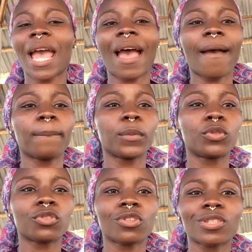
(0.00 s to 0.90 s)
I'm
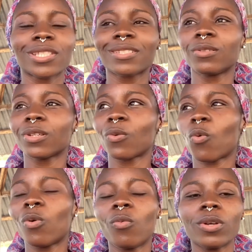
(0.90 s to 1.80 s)
just
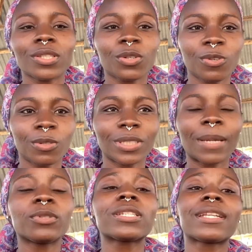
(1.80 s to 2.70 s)
what's it called?
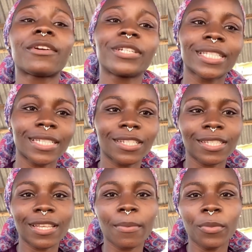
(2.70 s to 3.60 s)
I'm just narrating the
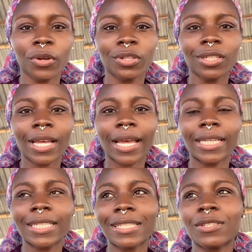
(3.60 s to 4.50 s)
sermon I
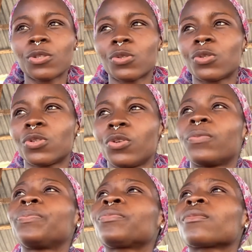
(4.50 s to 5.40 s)
listened to to you.